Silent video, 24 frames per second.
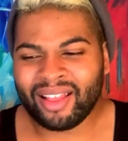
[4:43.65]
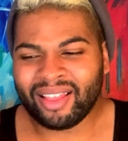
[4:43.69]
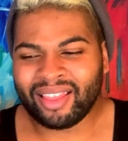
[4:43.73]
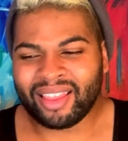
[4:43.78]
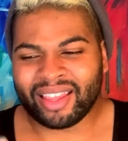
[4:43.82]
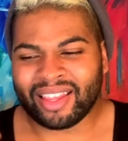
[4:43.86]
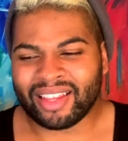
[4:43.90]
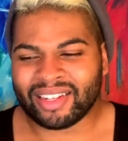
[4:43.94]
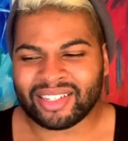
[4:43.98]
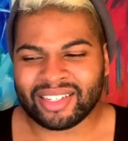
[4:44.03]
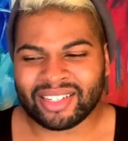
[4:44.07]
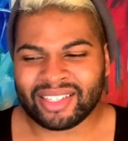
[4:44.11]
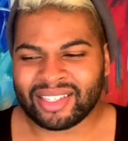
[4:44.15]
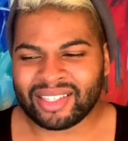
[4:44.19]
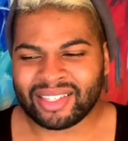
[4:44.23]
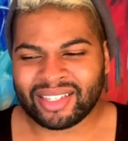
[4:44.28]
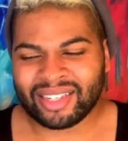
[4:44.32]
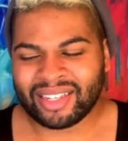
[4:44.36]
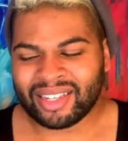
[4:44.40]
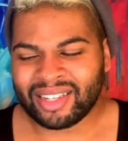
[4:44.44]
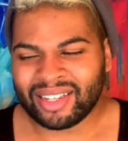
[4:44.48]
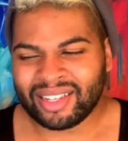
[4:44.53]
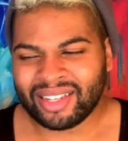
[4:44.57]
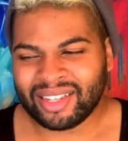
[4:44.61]
Like, it
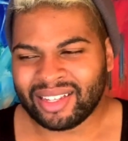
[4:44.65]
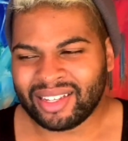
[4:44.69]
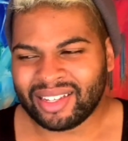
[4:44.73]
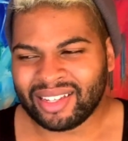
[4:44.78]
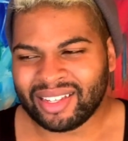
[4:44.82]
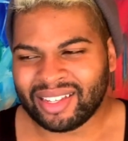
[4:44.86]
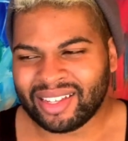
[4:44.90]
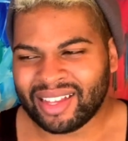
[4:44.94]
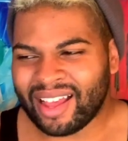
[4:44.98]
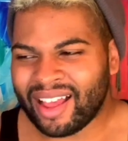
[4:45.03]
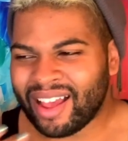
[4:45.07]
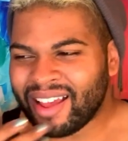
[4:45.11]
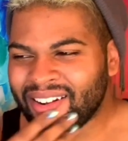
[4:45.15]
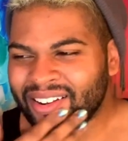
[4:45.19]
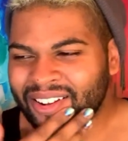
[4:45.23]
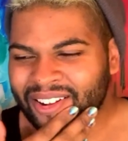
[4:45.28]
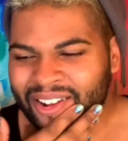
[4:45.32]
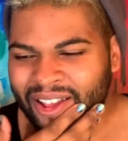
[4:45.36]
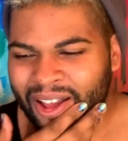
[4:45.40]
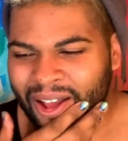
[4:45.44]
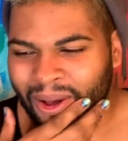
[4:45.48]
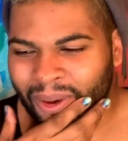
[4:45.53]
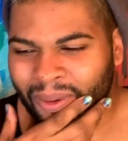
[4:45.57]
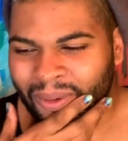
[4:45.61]
just, I don't
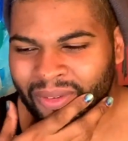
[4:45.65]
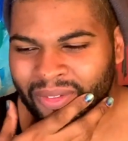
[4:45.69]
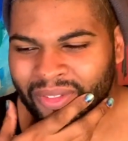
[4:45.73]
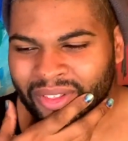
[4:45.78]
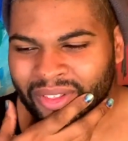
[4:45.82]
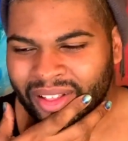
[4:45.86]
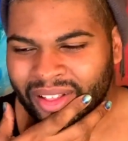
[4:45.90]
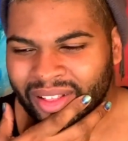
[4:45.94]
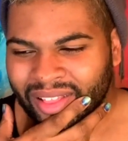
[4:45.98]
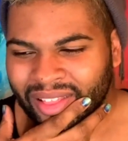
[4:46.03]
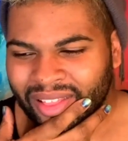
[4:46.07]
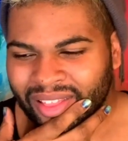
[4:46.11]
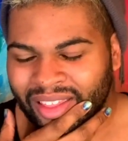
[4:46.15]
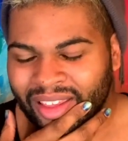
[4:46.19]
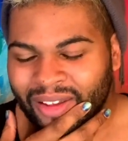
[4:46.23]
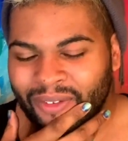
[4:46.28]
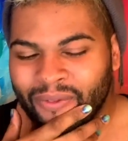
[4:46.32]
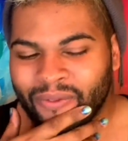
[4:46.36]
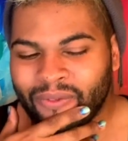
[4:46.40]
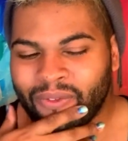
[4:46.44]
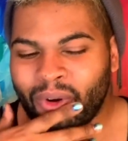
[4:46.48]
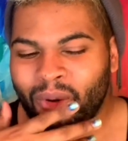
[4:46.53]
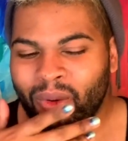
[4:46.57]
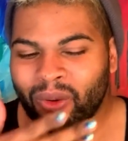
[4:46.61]
know, like,
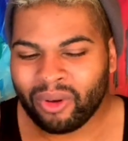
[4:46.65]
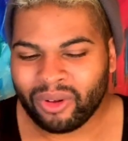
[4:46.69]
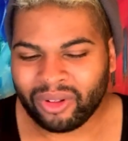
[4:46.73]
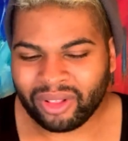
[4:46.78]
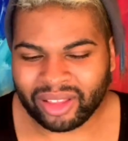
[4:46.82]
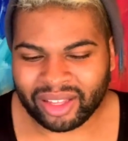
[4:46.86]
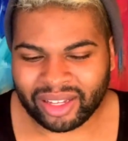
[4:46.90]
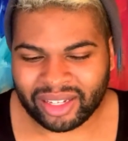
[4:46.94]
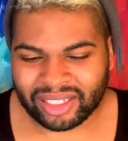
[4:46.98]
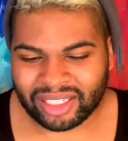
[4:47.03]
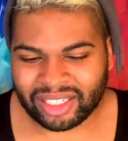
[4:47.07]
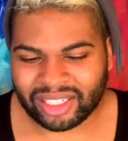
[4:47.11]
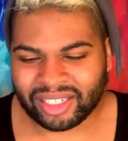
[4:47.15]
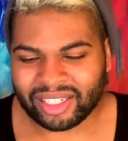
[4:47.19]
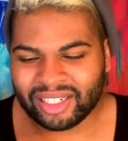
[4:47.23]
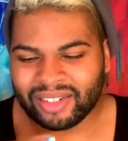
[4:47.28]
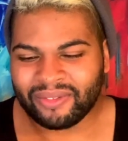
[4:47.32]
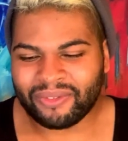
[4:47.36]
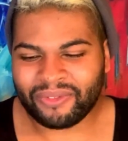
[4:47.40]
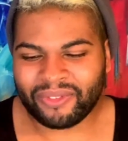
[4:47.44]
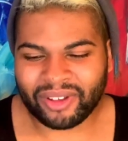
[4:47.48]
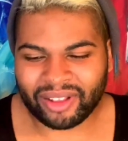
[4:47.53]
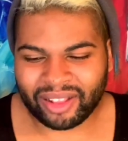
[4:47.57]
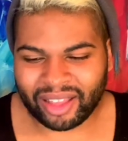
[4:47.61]
vocally she
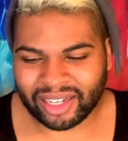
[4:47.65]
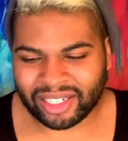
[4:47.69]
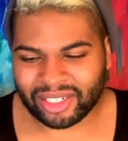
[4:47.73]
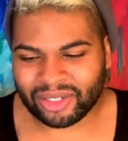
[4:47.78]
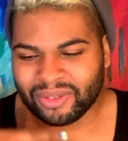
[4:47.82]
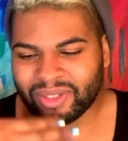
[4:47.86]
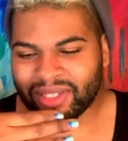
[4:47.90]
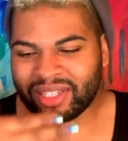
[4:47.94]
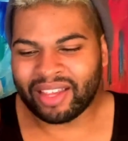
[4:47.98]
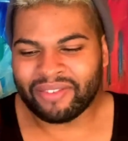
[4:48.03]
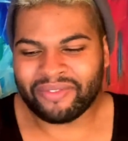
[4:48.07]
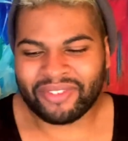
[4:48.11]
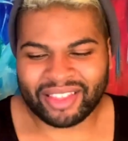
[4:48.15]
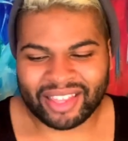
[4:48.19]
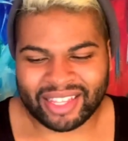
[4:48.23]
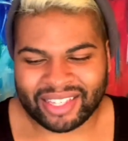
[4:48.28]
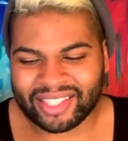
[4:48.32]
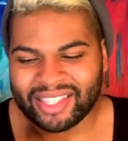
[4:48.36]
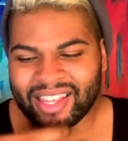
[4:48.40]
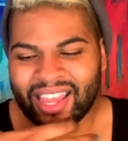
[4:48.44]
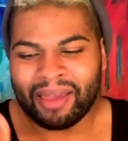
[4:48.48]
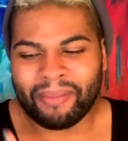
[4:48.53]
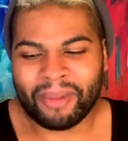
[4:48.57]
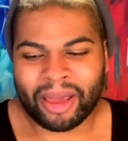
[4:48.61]
didn't feel like she was giving the
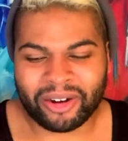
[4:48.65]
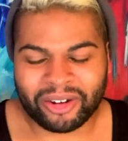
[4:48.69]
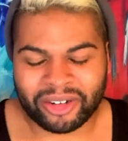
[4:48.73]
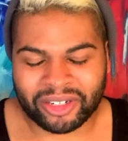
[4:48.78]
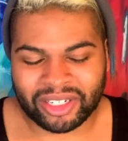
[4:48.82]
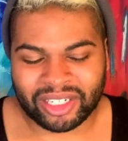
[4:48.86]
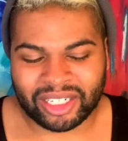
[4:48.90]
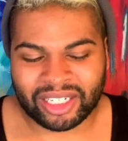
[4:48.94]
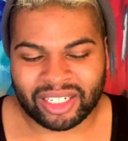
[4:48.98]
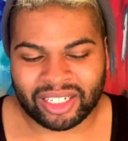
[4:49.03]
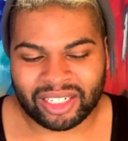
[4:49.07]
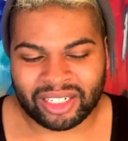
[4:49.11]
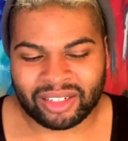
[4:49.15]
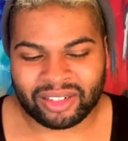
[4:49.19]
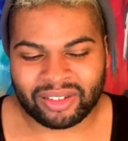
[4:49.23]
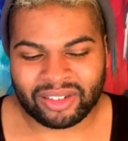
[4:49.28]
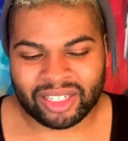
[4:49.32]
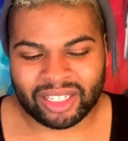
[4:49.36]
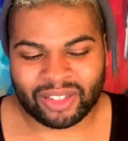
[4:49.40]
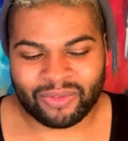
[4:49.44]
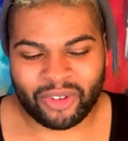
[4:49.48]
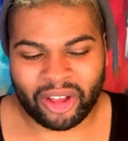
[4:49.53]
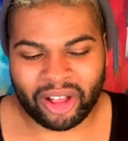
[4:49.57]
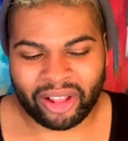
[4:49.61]
same energy. She
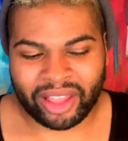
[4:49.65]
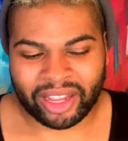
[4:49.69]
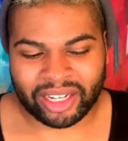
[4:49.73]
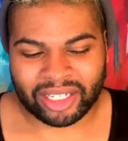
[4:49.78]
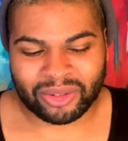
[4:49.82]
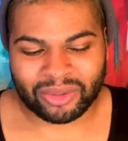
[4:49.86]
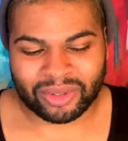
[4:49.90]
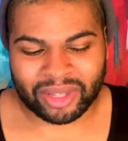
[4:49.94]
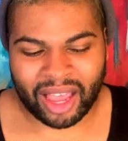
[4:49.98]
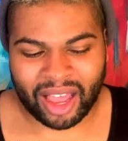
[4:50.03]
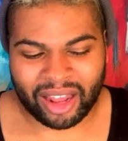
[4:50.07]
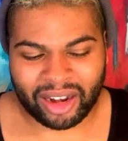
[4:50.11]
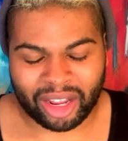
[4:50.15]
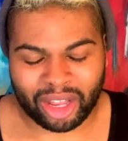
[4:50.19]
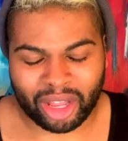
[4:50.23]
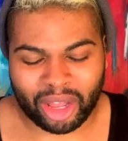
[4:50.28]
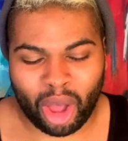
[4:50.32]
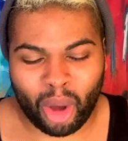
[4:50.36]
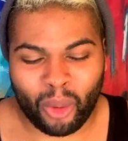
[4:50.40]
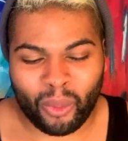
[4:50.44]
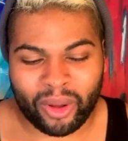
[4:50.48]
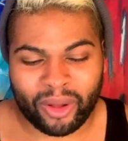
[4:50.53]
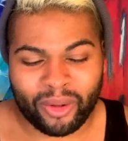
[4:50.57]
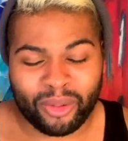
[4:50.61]
just felt like she was kind of
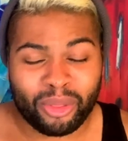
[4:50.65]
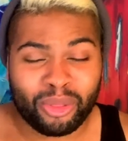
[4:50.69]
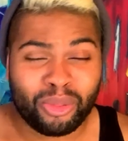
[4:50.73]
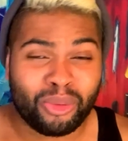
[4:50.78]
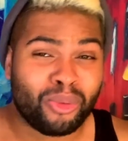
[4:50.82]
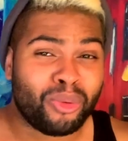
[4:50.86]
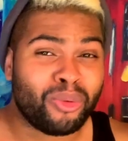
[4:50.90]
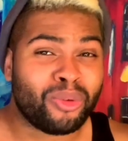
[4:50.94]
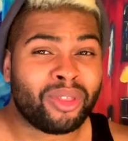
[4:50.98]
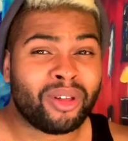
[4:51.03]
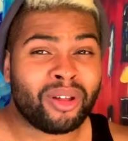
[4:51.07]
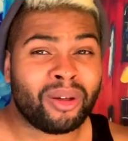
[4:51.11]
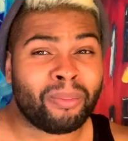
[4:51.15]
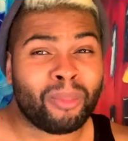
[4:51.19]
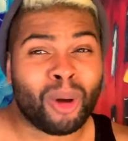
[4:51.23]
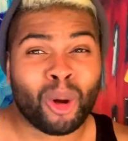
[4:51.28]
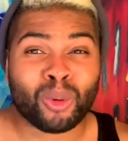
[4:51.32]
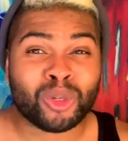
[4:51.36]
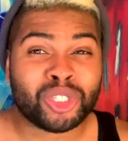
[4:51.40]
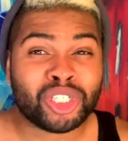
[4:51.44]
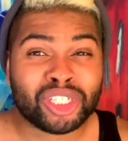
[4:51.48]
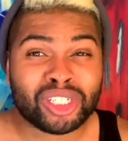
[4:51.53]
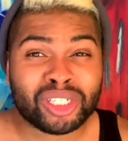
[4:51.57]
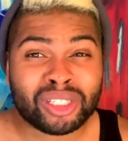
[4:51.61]
going through the
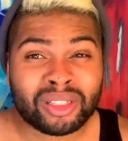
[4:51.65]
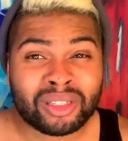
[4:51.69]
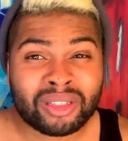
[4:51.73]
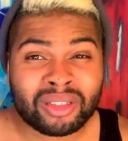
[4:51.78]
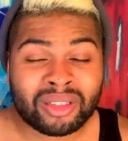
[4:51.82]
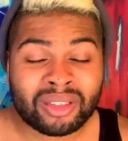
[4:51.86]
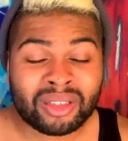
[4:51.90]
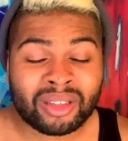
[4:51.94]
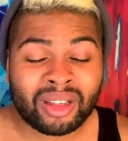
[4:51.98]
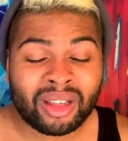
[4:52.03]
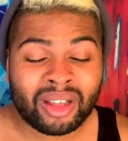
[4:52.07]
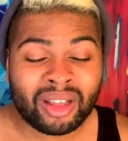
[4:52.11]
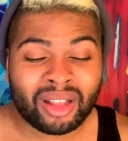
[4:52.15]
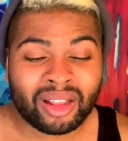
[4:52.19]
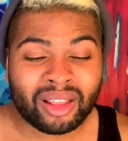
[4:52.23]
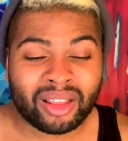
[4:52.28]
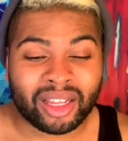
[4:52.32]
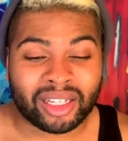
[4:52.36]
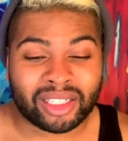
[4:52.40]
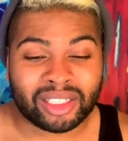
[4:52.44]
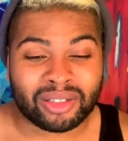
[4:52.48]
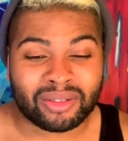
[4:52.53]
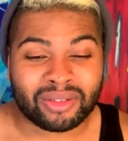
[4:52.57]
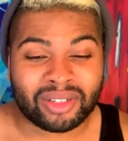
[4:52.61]
motions,
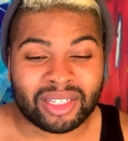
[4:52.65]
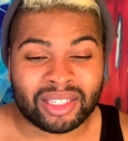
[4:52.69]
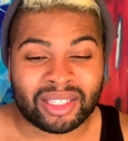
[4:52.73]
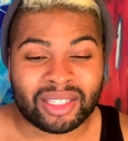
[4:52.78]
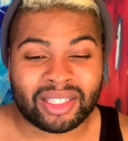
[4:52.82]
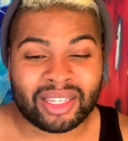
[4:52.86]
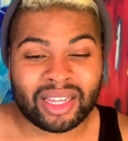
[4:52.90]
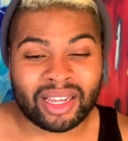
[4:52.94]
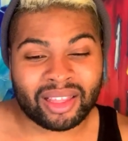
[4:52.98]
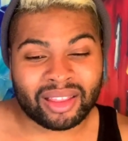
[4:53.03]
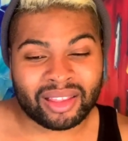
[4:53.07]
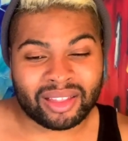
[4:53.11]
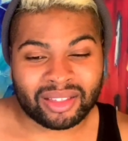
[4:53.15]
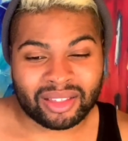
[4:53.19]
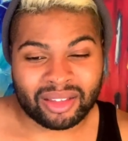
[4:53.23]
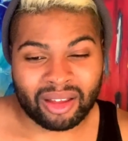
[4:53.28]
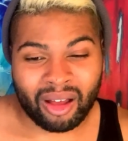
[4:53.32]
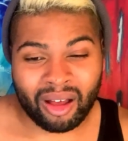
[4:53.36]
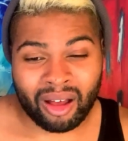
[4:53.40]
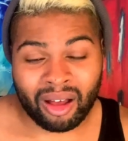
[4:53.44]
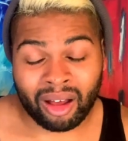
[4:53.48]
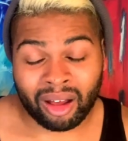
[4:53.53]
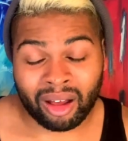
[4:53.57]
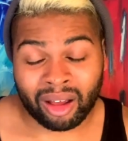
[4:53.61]
like she was just singing the
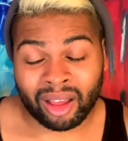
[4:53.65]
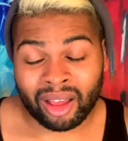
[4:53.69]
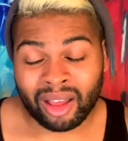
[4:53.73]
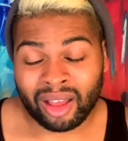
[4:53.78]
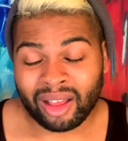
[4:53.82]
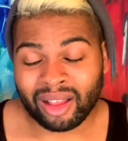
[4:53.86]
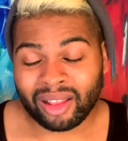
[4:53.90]
song.